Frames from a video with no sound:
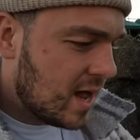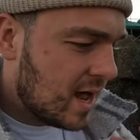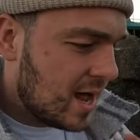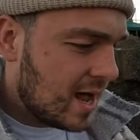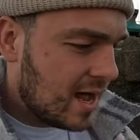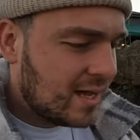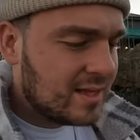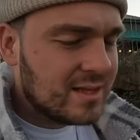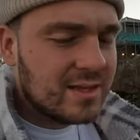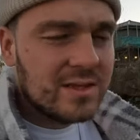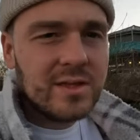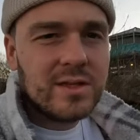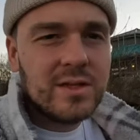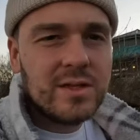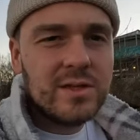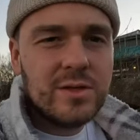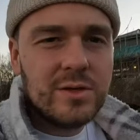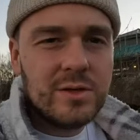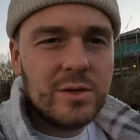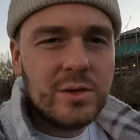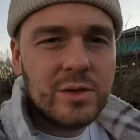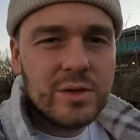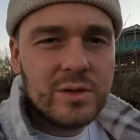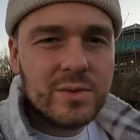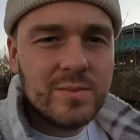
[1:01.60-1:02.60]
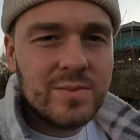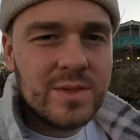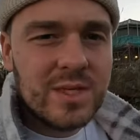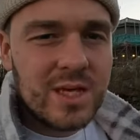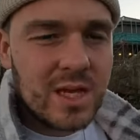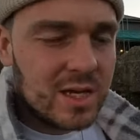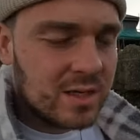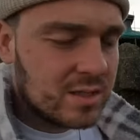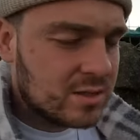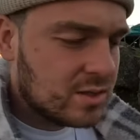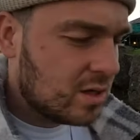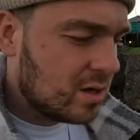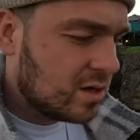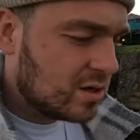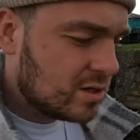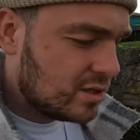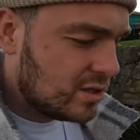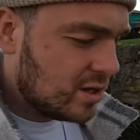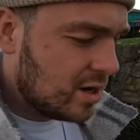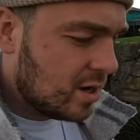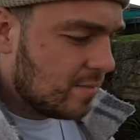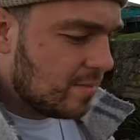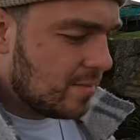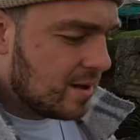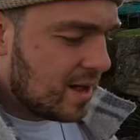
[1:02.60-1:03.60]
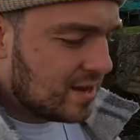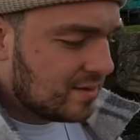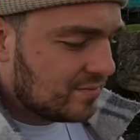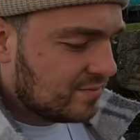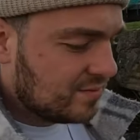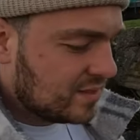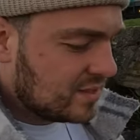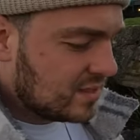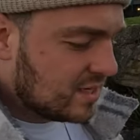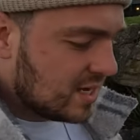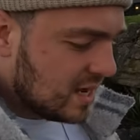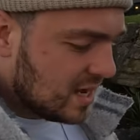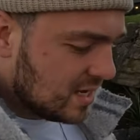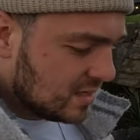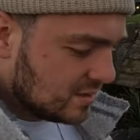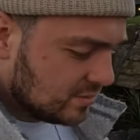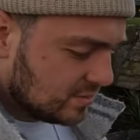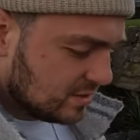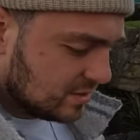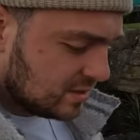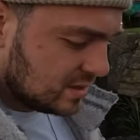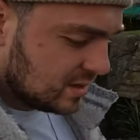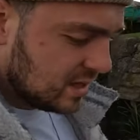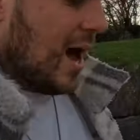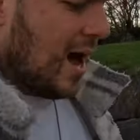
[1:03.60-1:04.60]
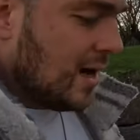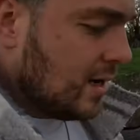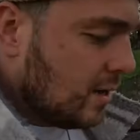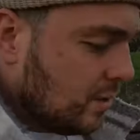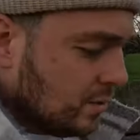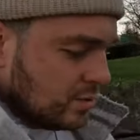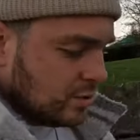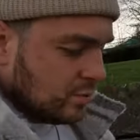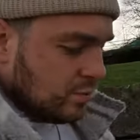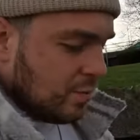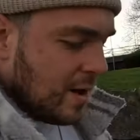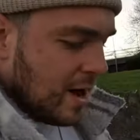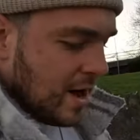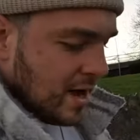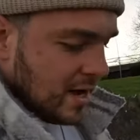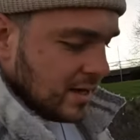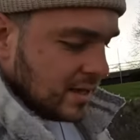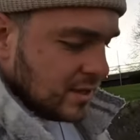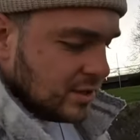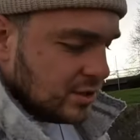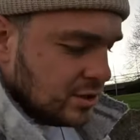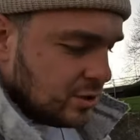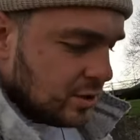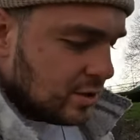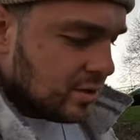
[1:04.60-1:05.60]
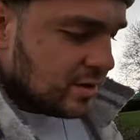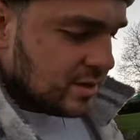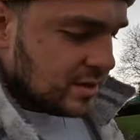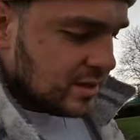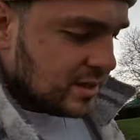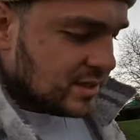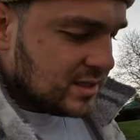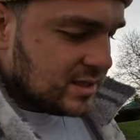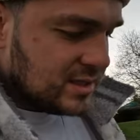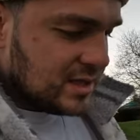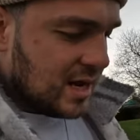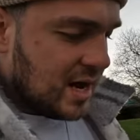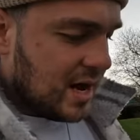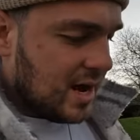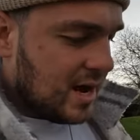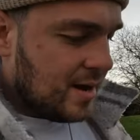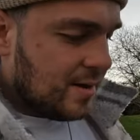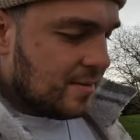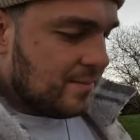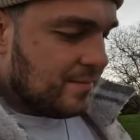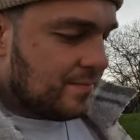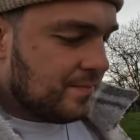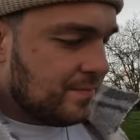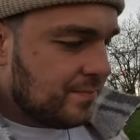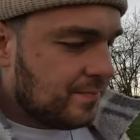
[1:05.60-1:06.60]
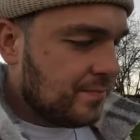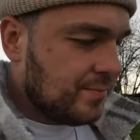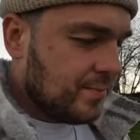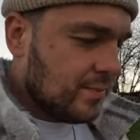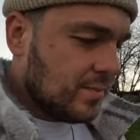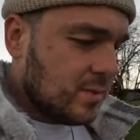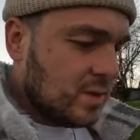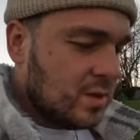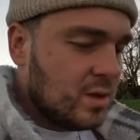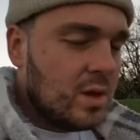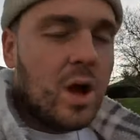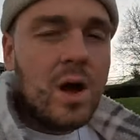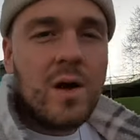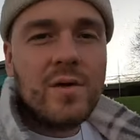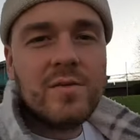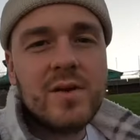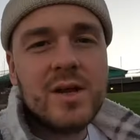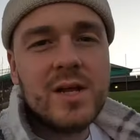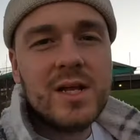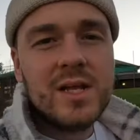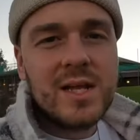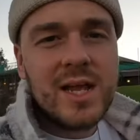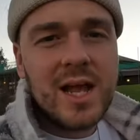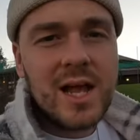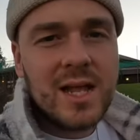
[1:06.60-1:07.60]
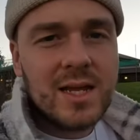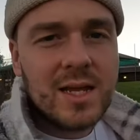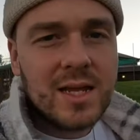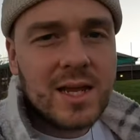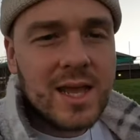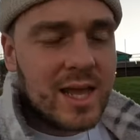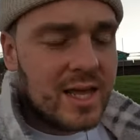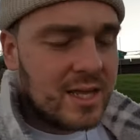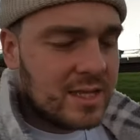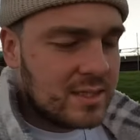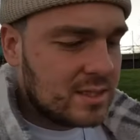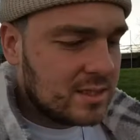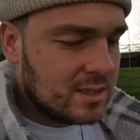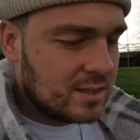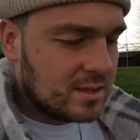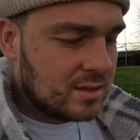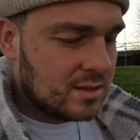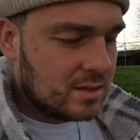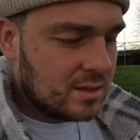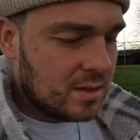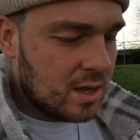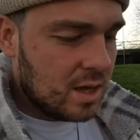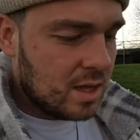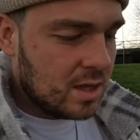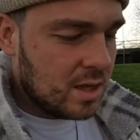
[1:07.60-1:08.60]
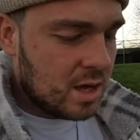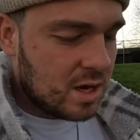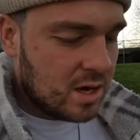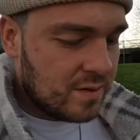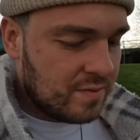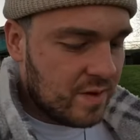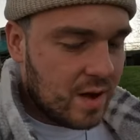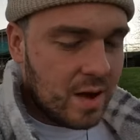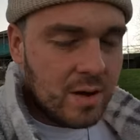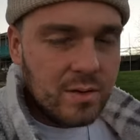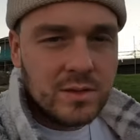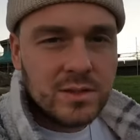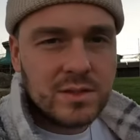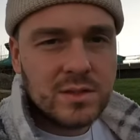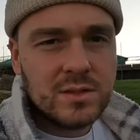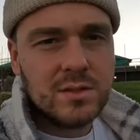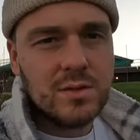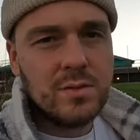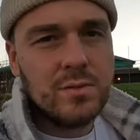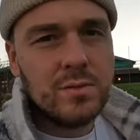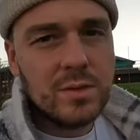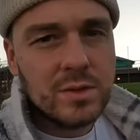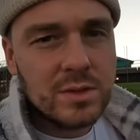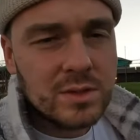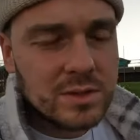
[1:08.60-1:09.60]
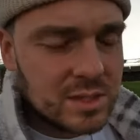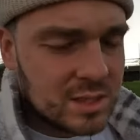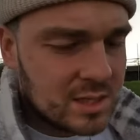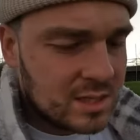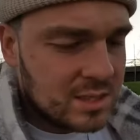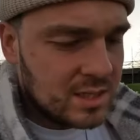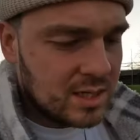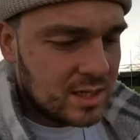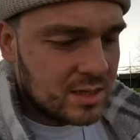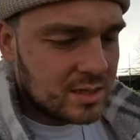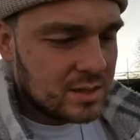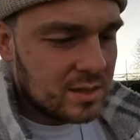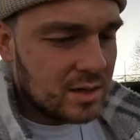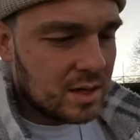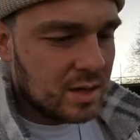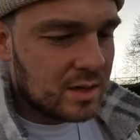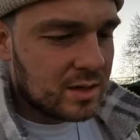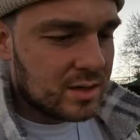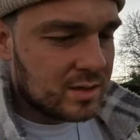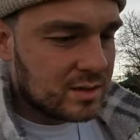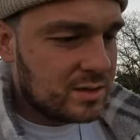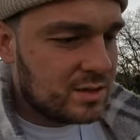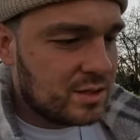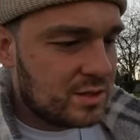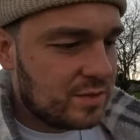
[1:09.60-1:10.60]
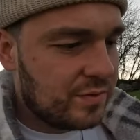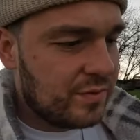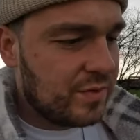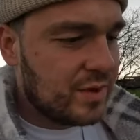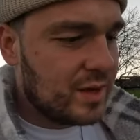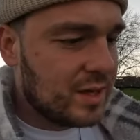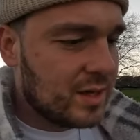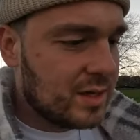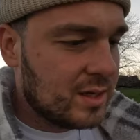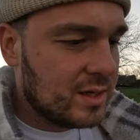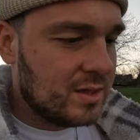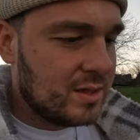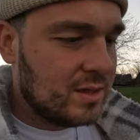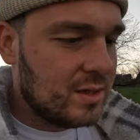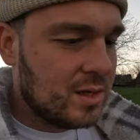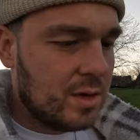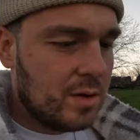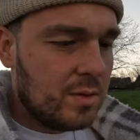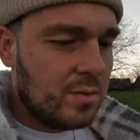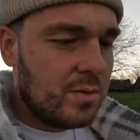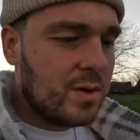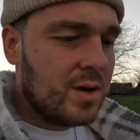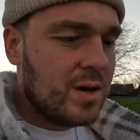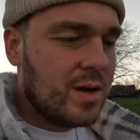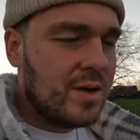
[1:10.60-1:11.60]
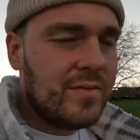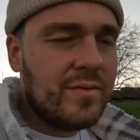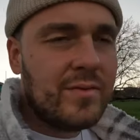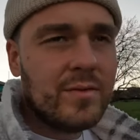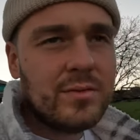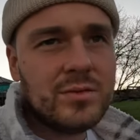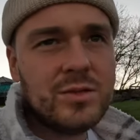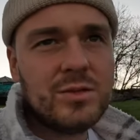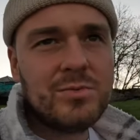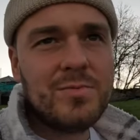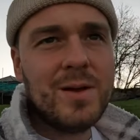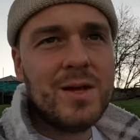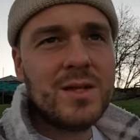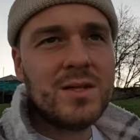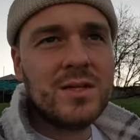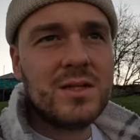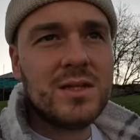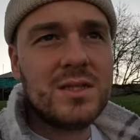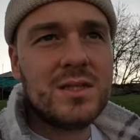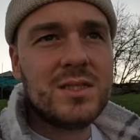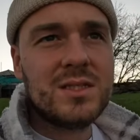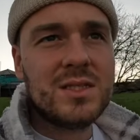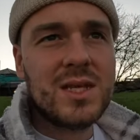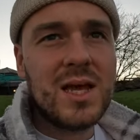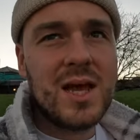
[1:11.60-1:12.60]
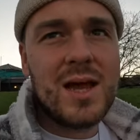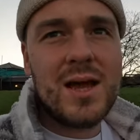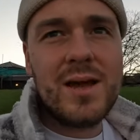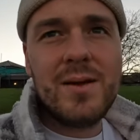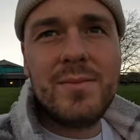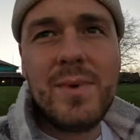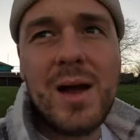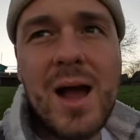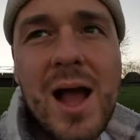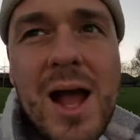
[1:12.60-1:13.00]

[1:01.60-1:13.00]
and doing some TikTok shop advertisements. And I was working during this time, not really allocating a lot of hours towards the TikTok, and just thinking, you know what, if I was spending this time